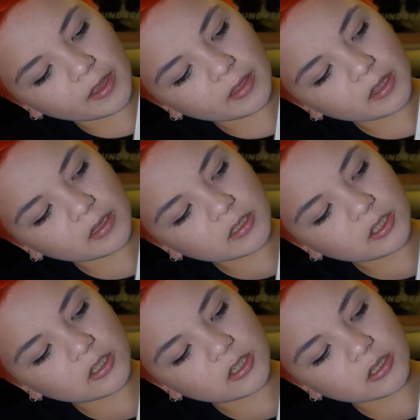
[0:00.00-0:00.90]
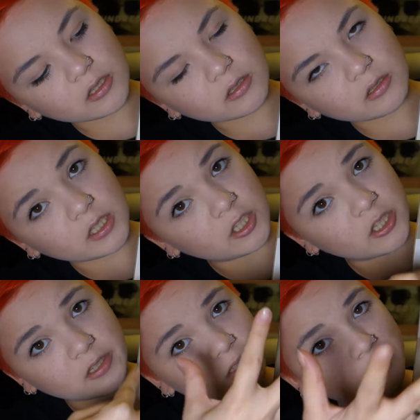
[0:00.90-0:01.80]
and then it
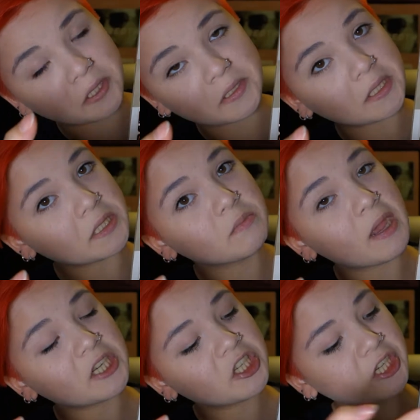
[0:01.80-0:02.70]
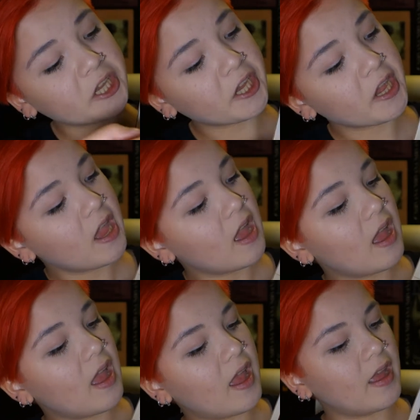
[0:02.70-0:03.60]
just does its magic.
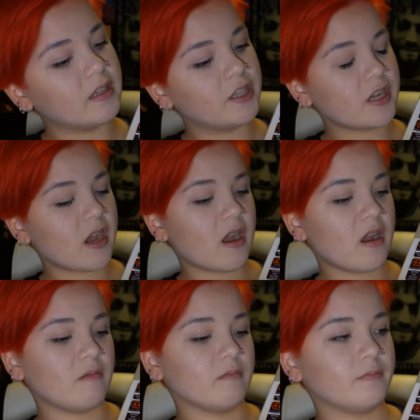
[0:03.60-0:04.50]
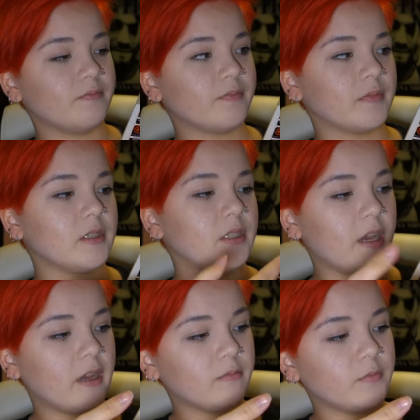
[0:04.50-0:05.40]
And
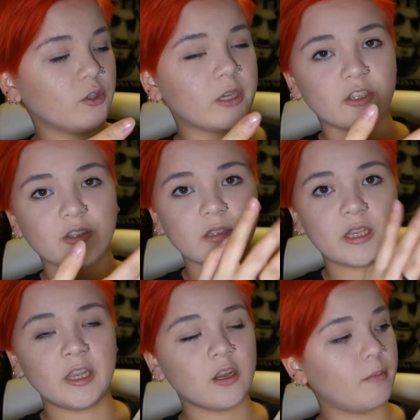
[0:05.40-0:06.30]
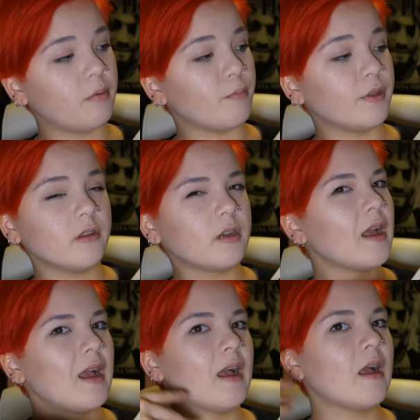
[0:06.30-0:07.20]
yeah, you can just heat up milk.
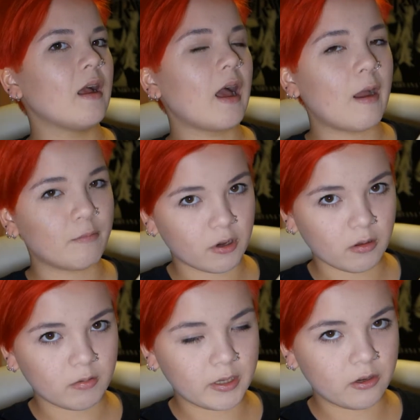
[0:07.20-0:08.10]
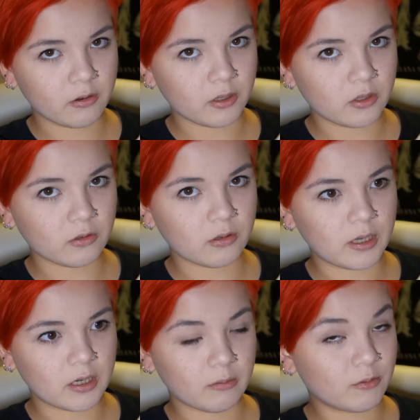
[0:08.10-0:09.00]
I'm probably going to
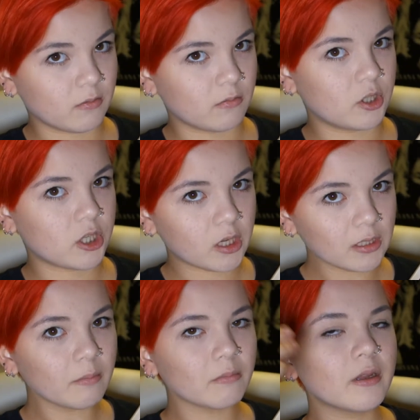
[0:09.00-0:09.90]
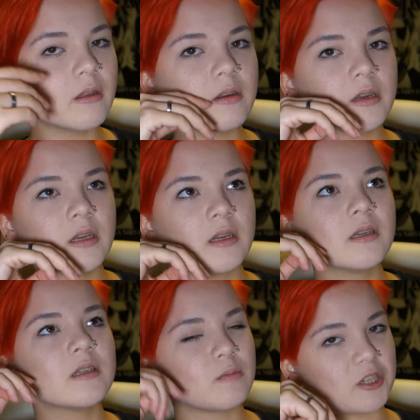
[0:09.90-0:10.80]
heat up some chocolate milk,
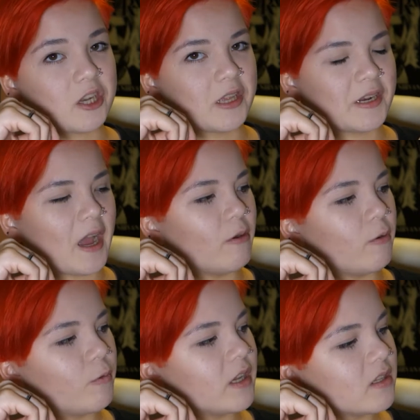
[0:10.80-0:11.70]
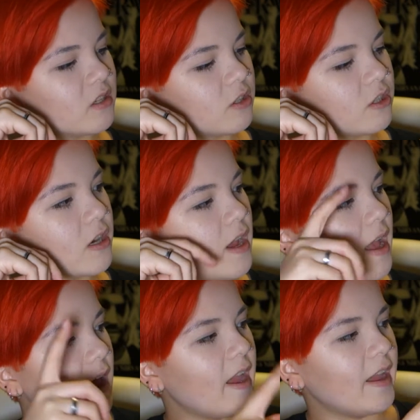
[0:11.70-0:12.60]
especially now in winter,
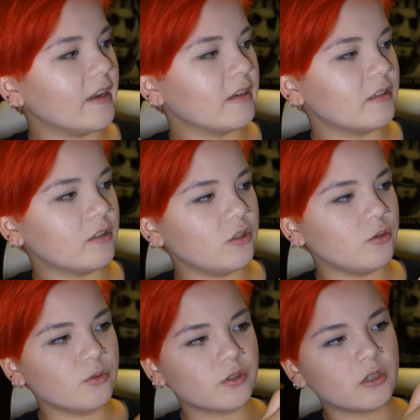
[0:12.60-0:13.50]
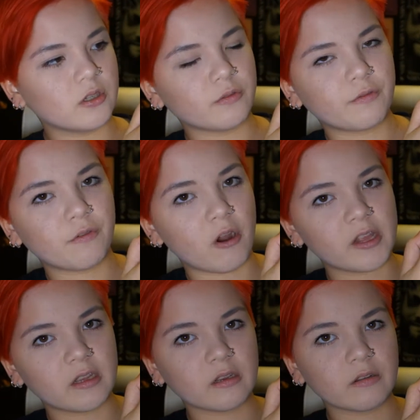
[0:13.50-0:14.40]
and use the
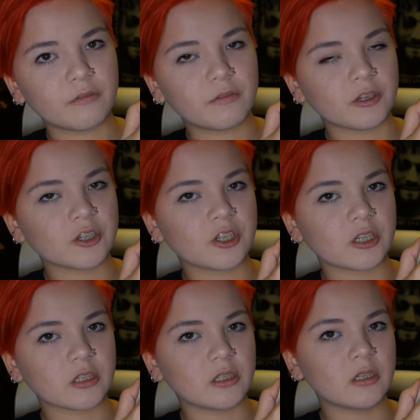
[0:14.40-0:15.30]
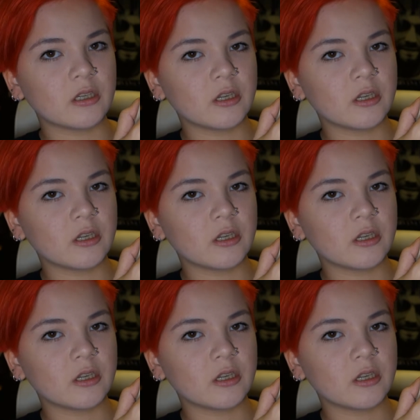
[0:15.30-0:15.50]
frothing function